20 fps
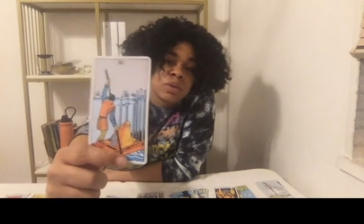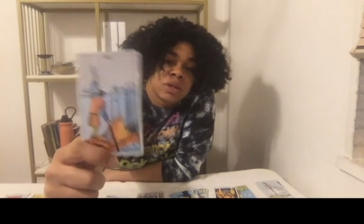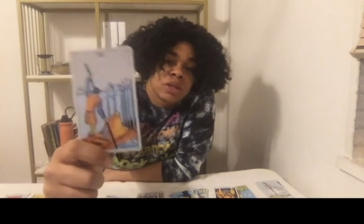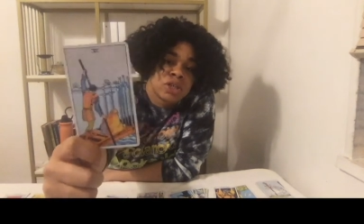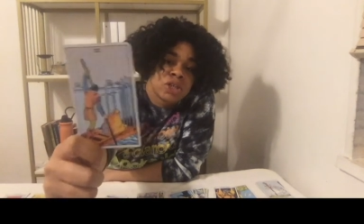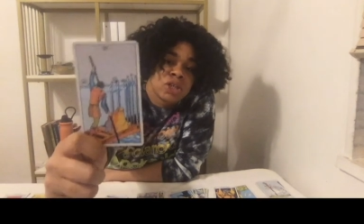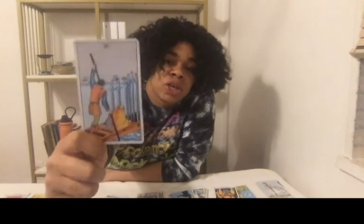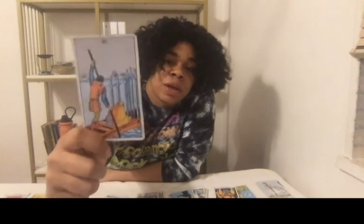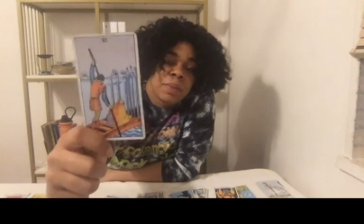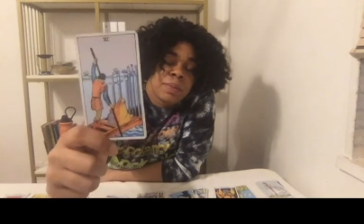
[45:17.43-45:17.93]

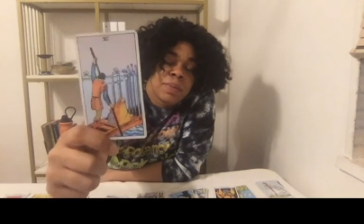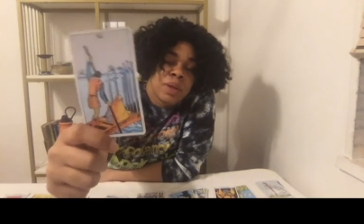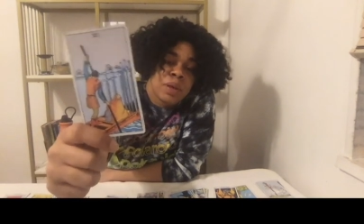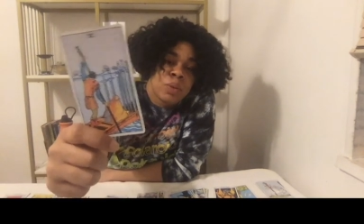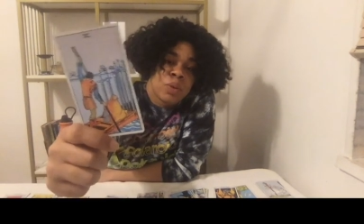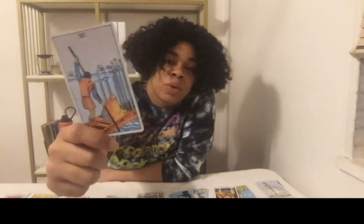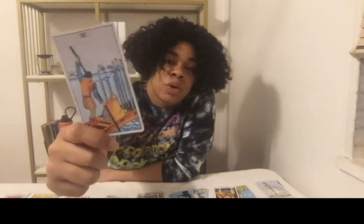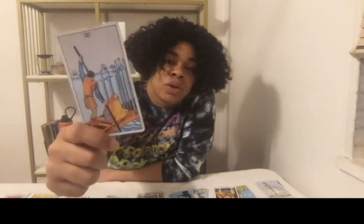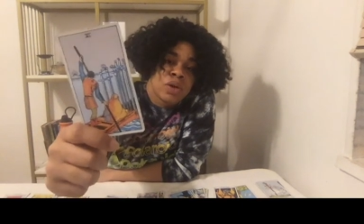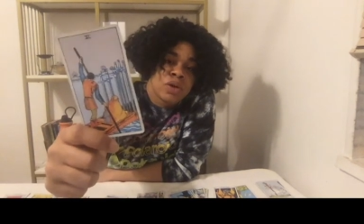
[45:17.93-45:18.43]
choppy
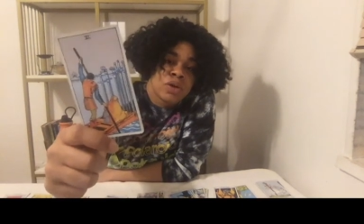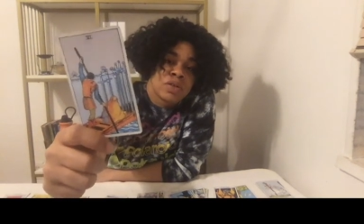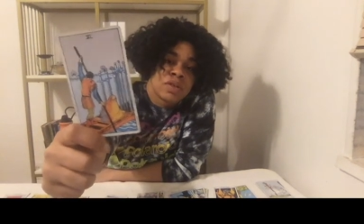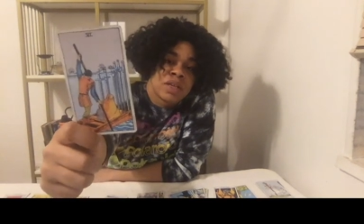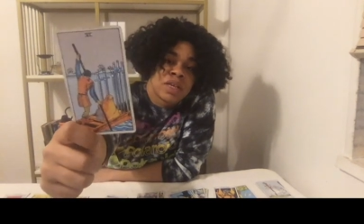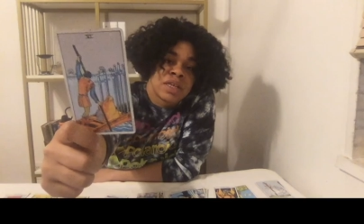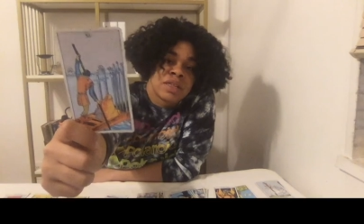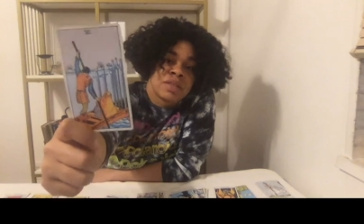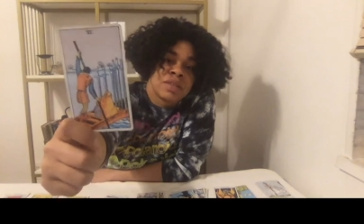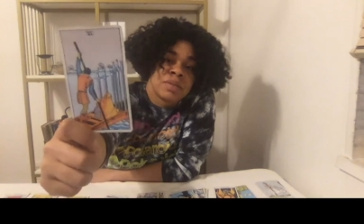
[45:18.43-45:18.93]
waters
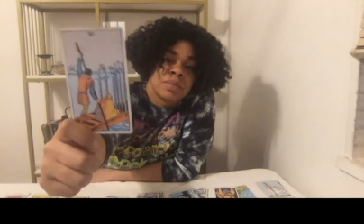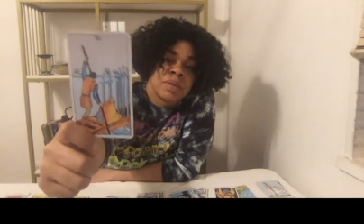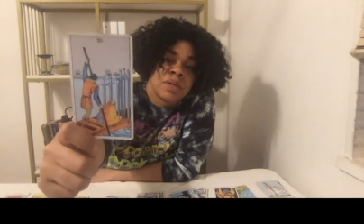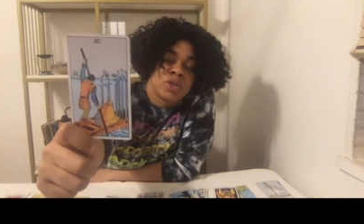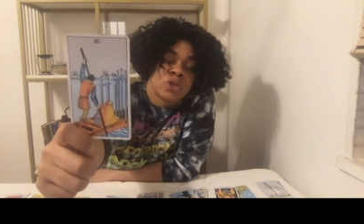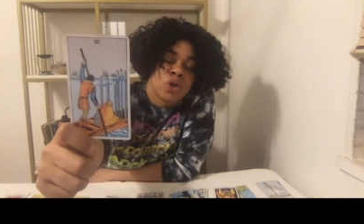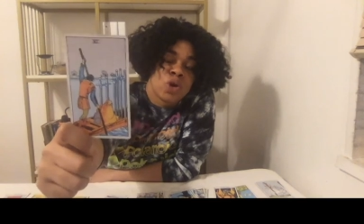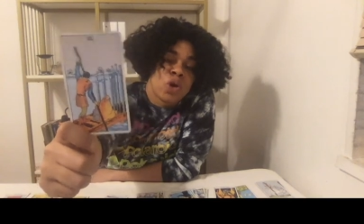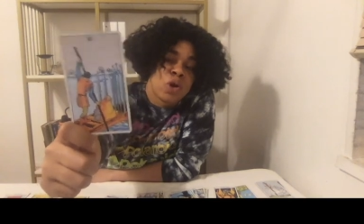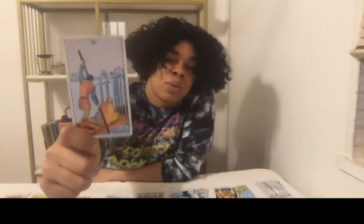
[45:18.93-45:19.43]
into much
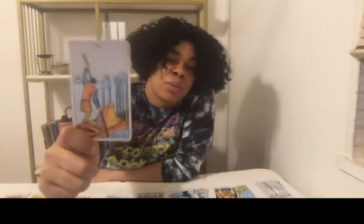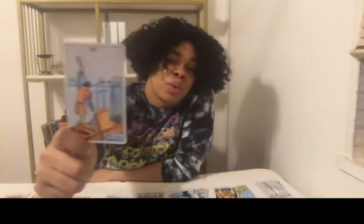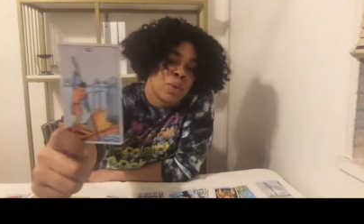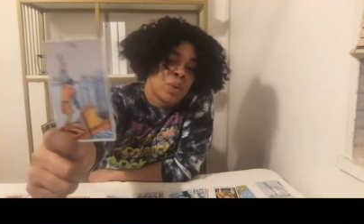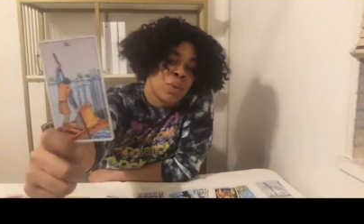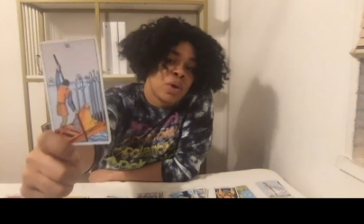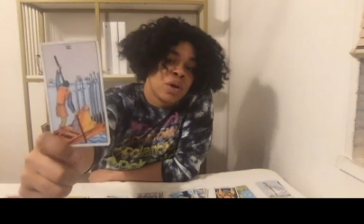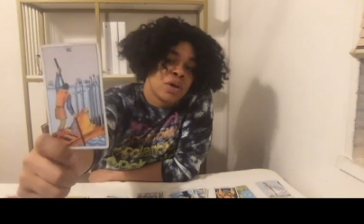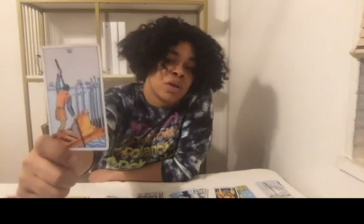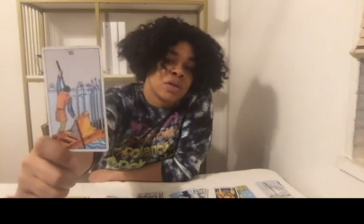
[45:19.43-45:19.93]
calmer
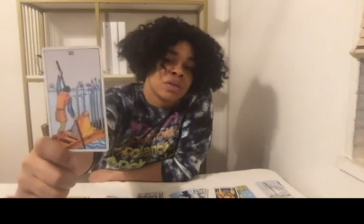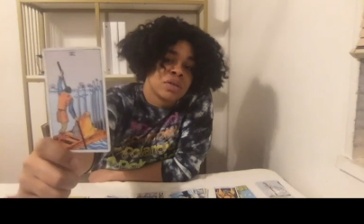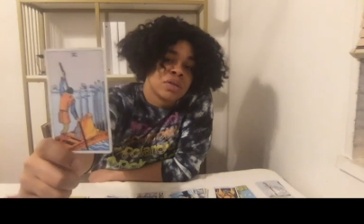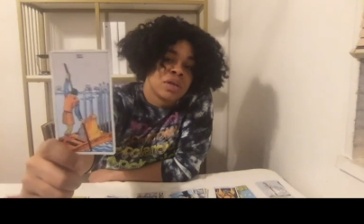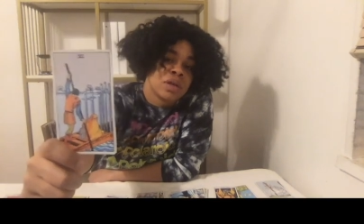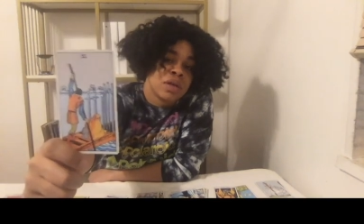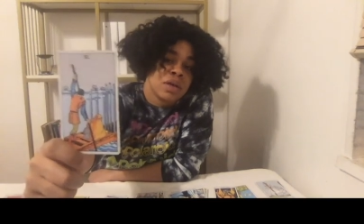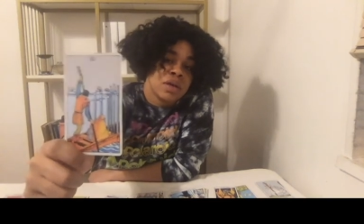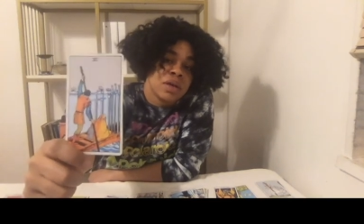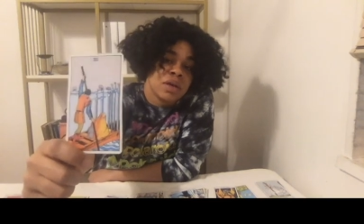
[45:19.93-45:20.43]
waters.
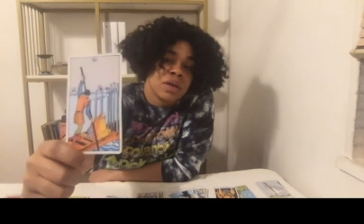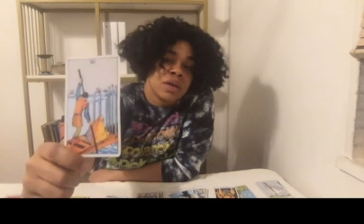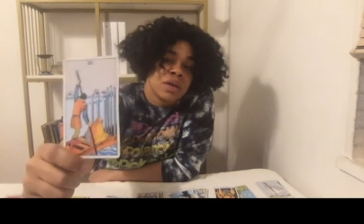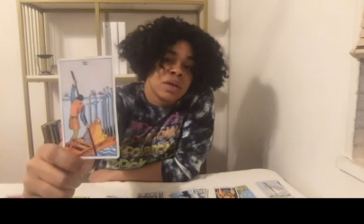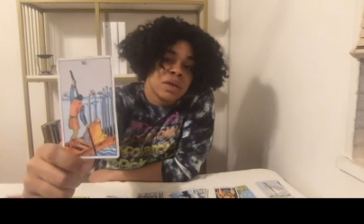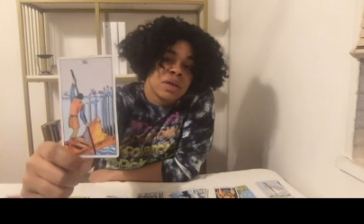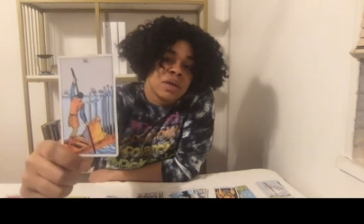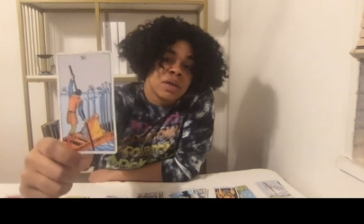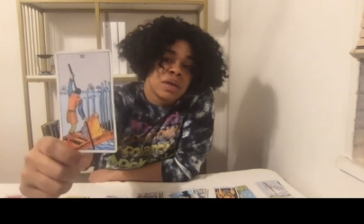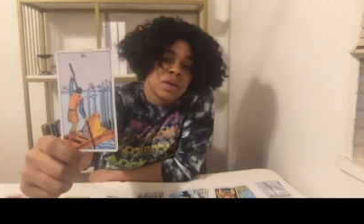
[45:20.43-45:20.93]

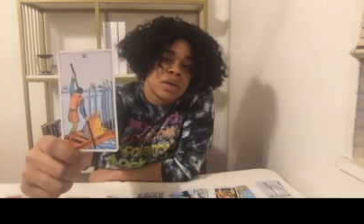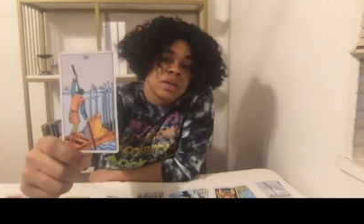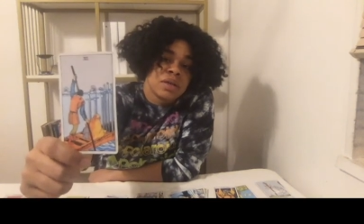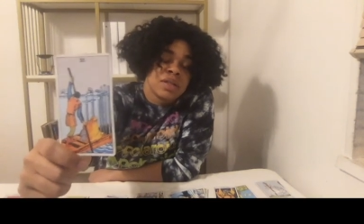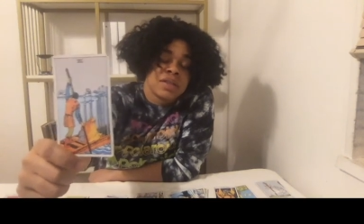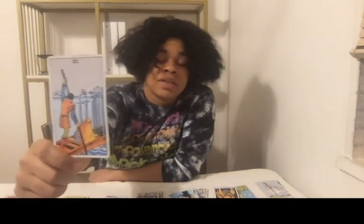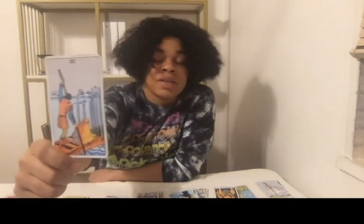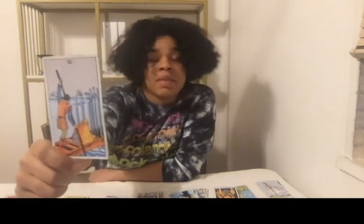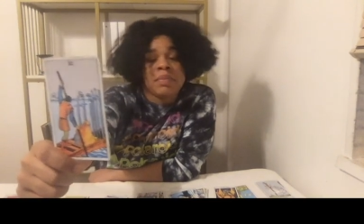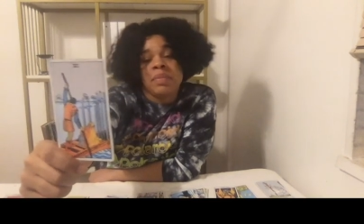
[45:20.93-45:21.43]
This
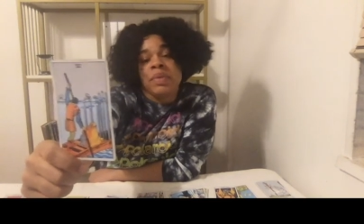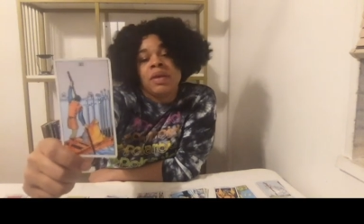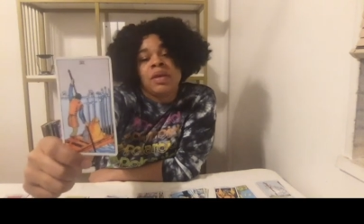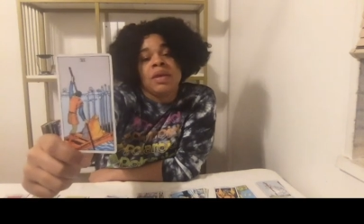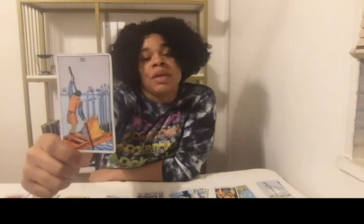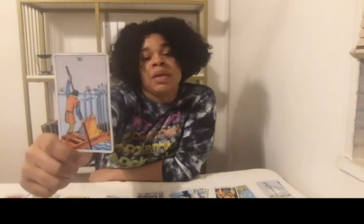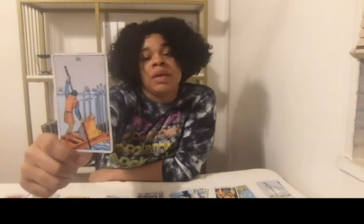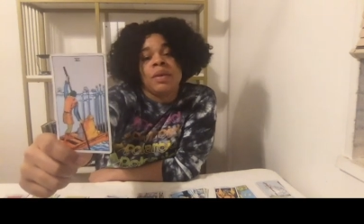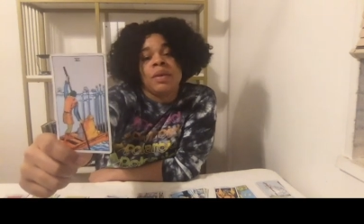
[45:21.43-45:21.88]
could be